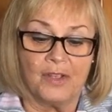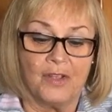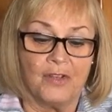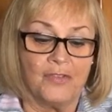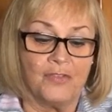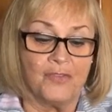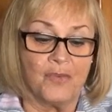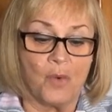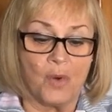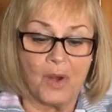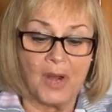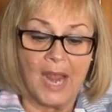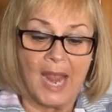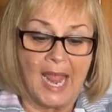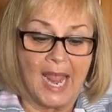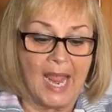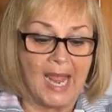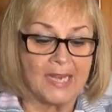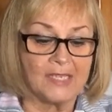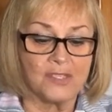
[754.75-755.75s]
4
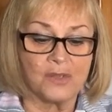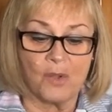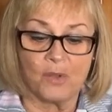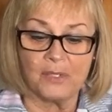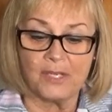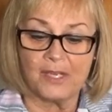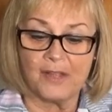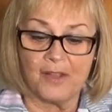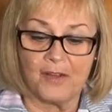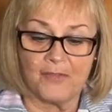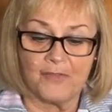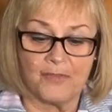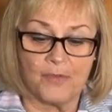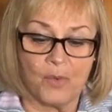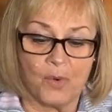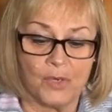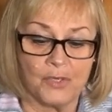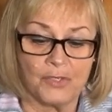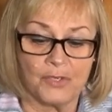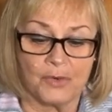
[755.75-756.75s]
hags holding their
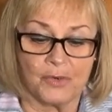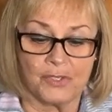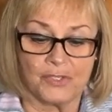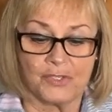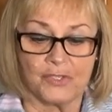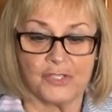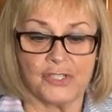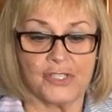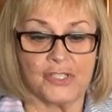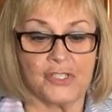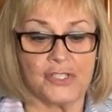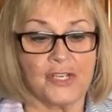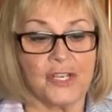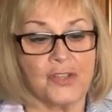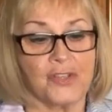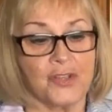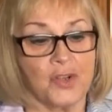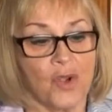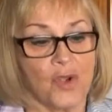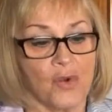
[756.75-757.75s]
4 torches stood
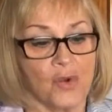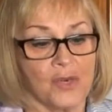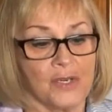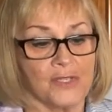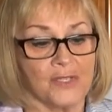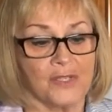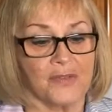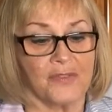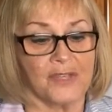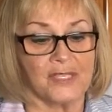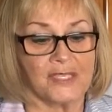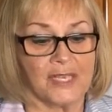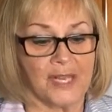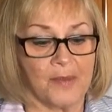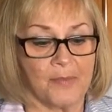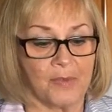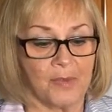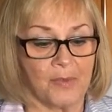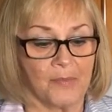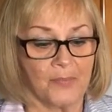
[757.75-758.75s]
at the corners of the
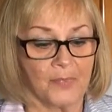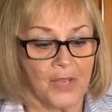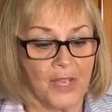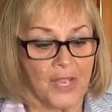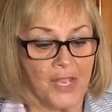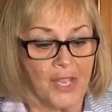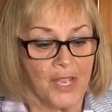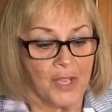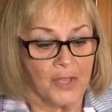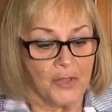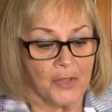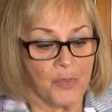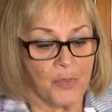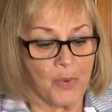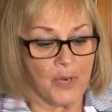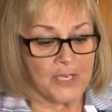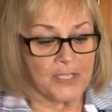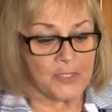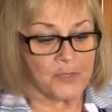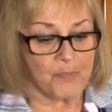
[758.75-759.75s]
table. The
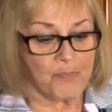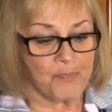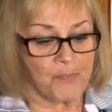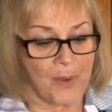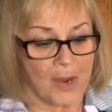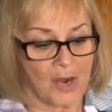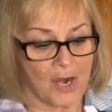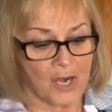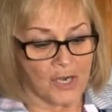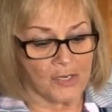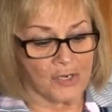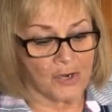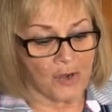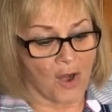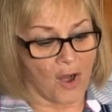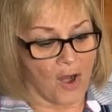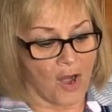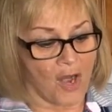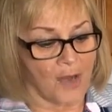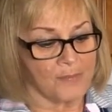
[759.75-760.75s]
witch bared her
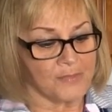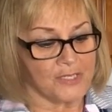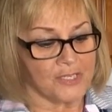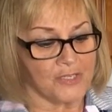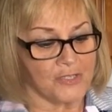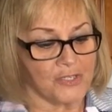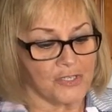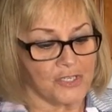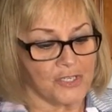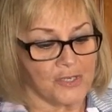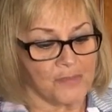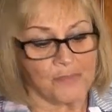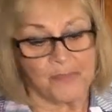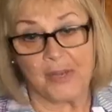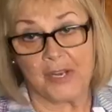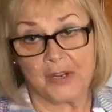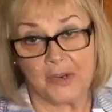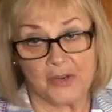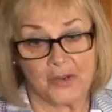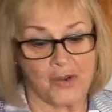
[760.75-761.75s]
arms as she
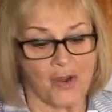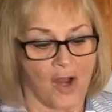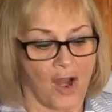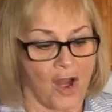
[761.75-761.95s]
bared